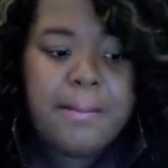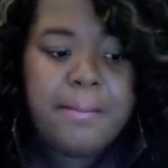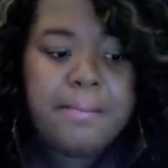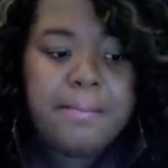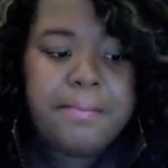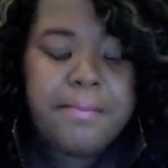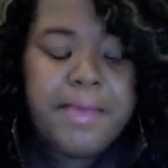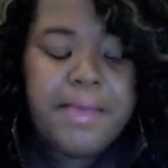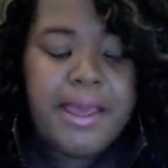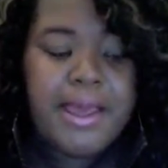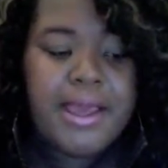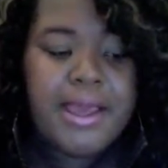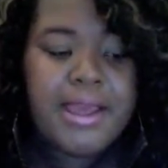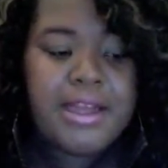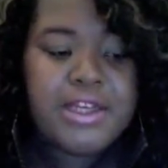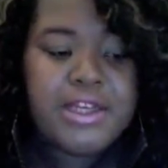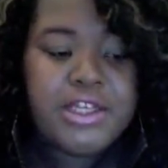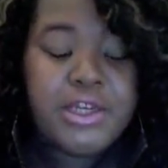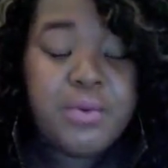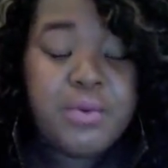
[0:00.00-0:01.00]
and she
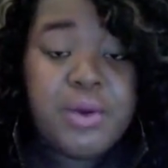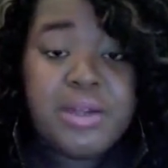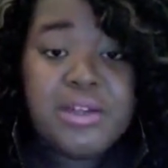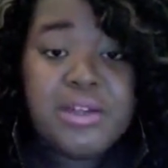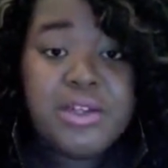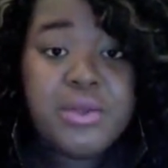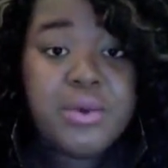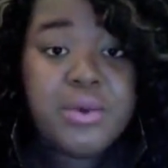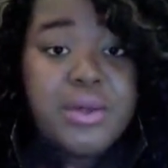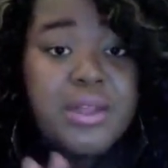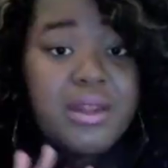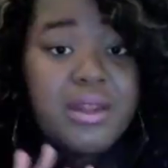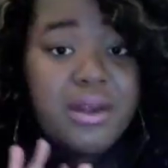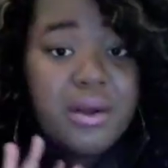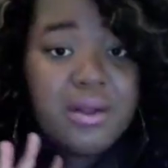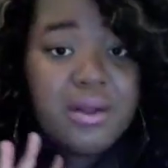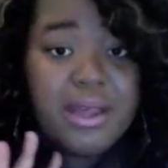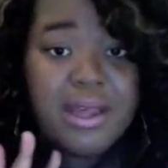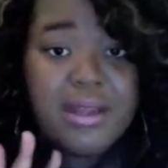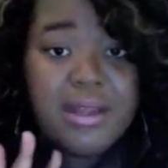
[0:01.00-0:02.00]
wants to do it, the
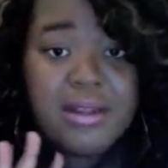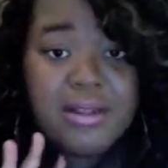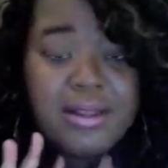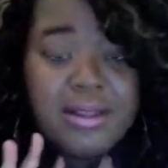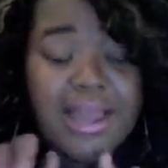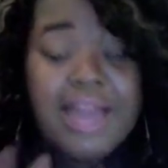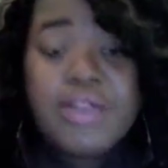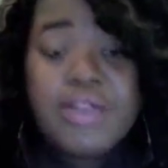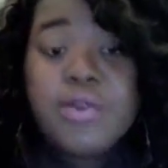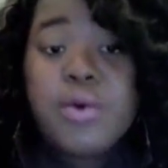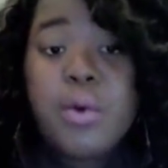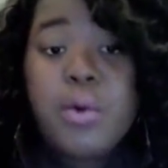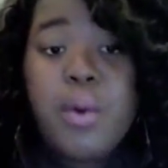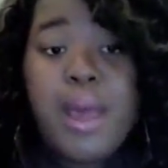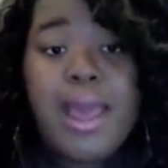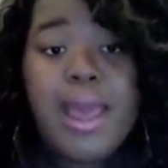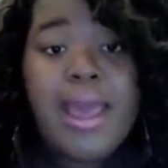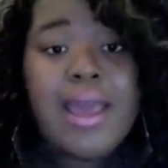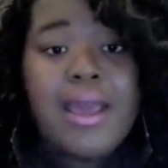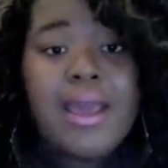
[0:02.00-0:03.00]
natural way
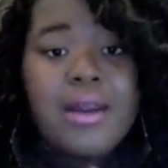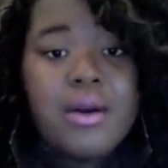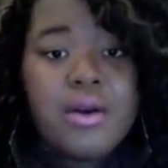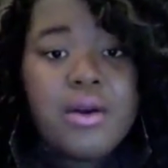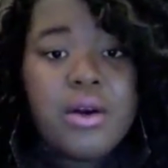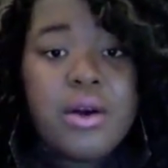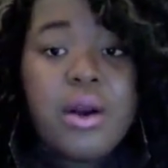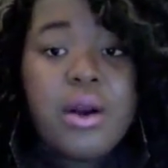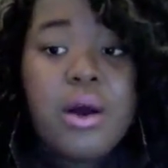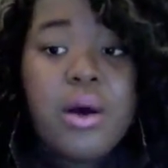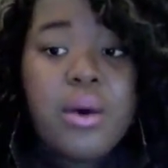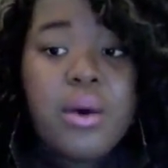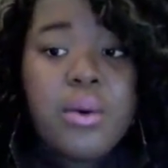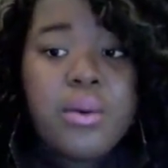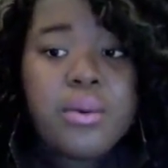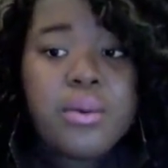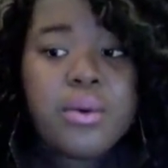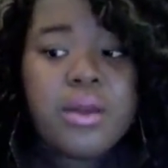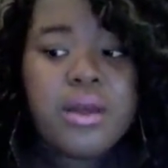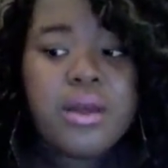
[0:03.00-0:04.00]
and on her own.
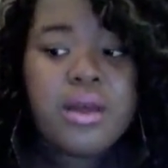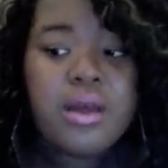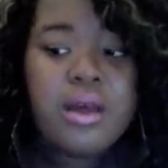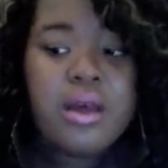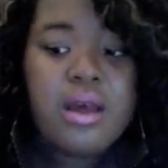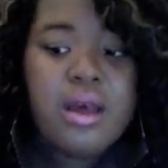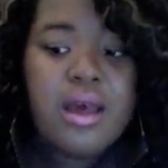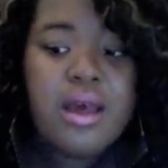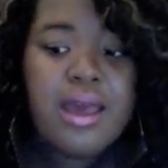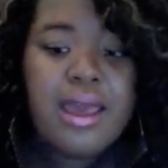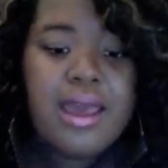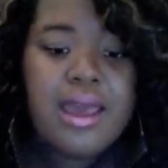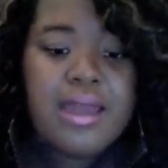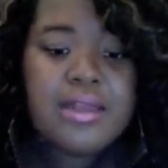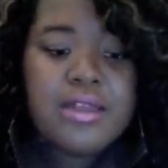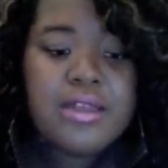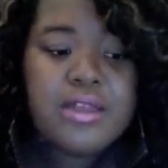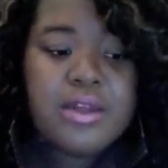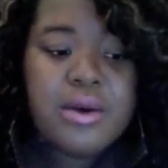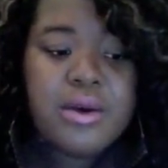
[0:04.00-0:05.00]
And
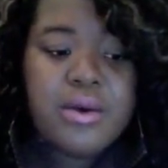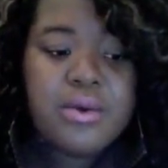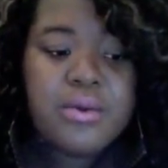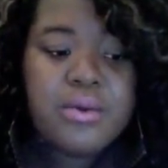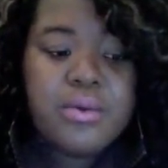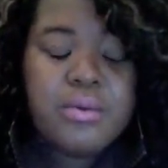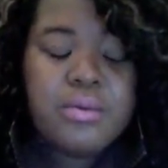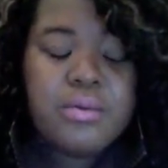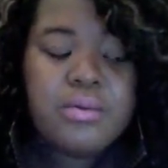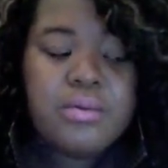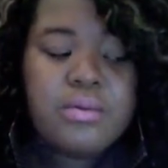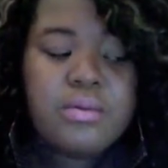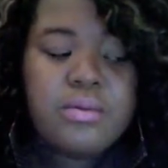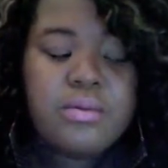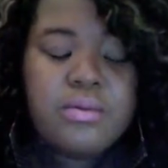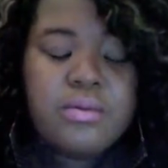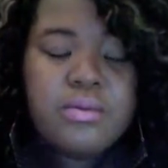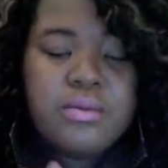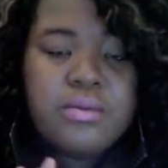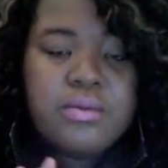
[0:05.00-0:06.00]
so
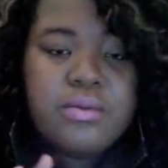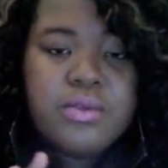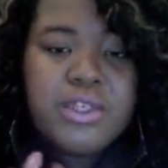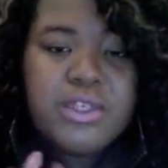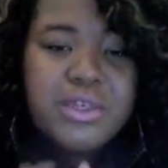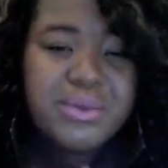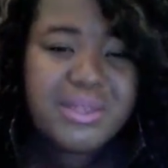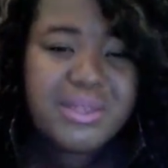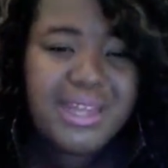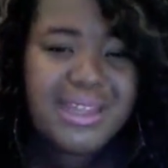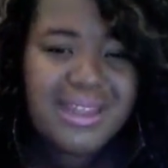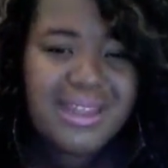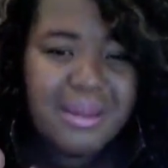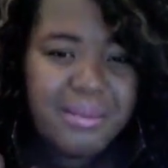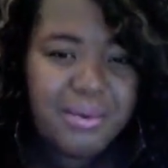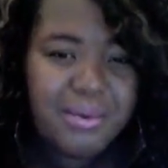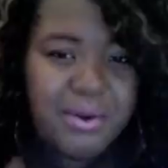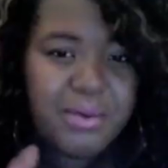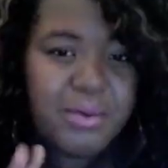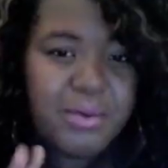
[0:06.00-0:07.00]
she was at that point
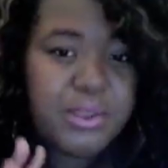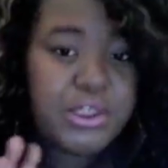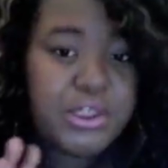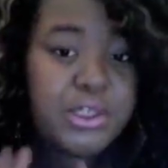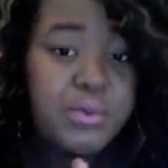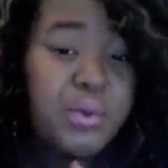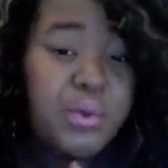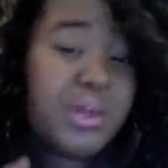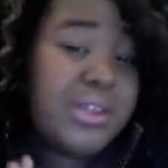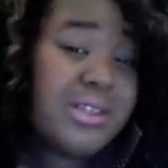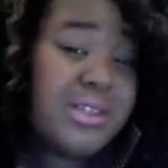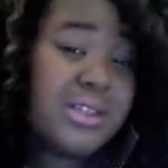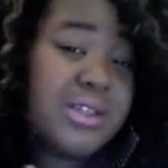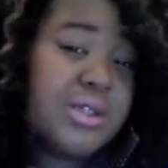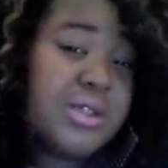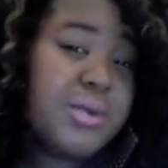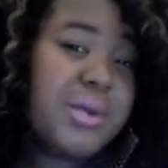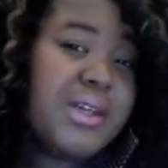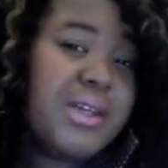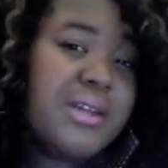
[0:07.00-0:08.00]
where she wanted to do
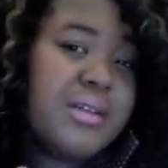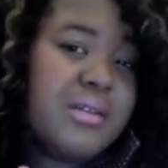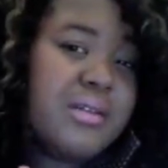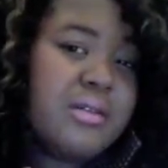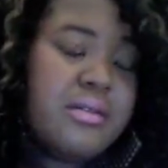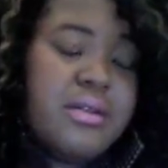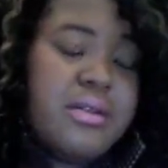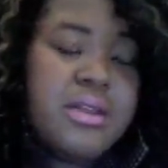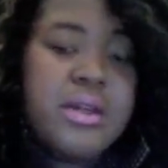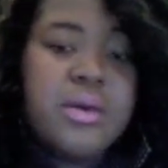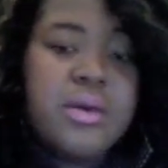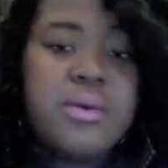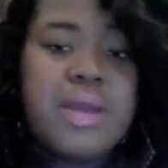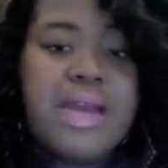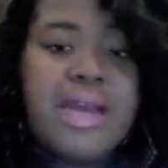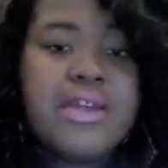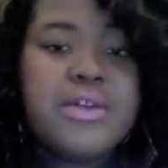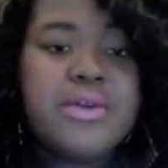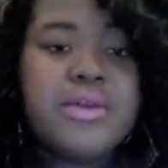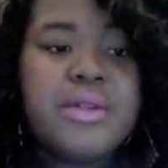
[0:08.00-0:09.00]
it,
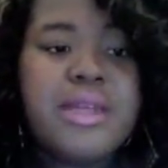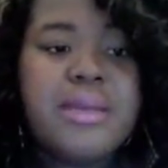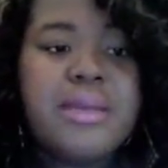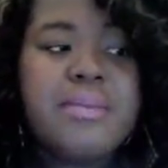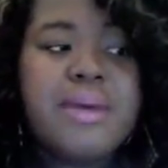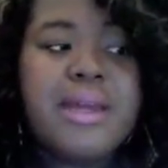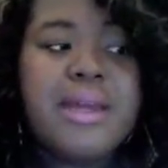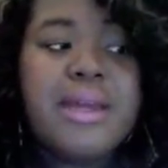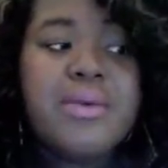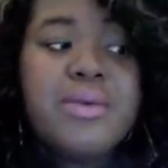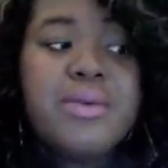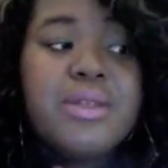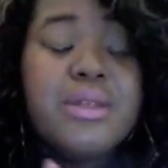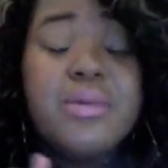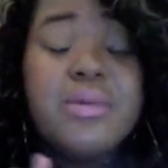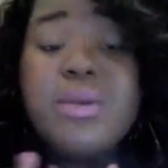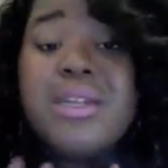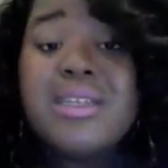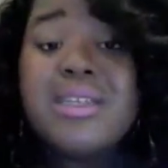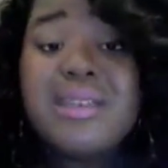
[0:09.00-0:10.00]
naturally, but it was really
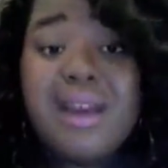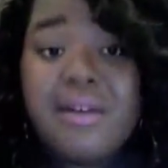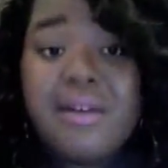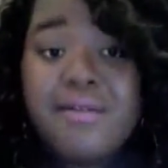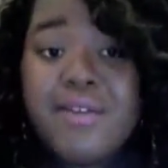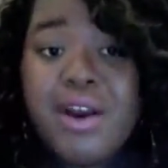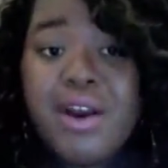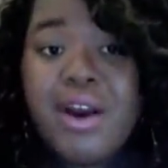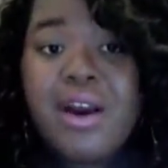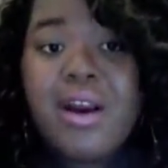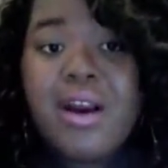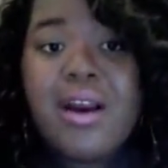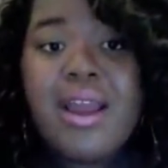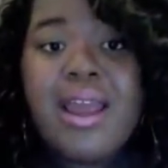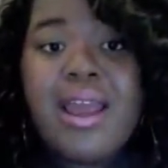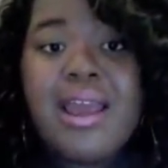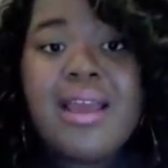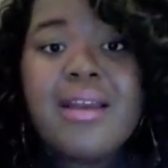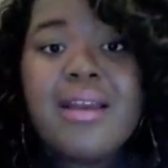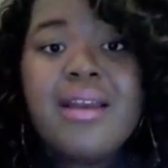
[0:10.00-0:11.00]
tough for her, and